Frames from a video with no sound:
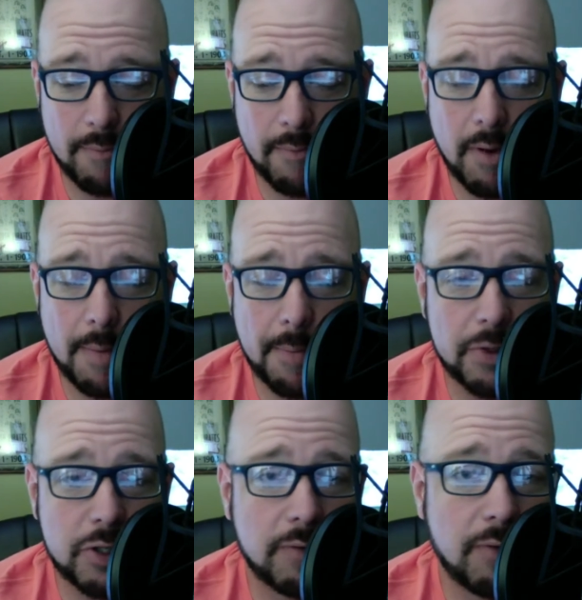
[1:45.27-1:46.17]
very
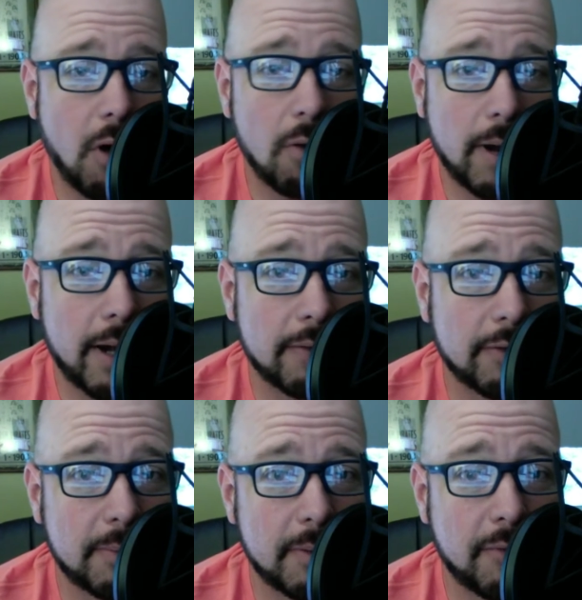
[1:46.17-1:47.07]
appreciative already of
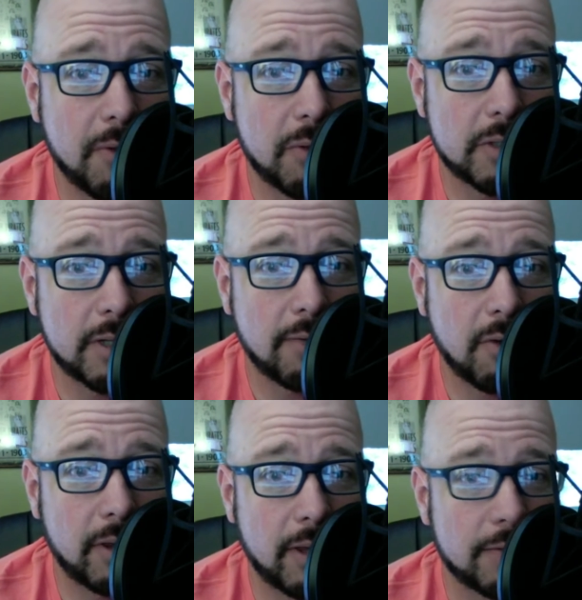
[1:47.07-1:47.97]
some of the folks that have already left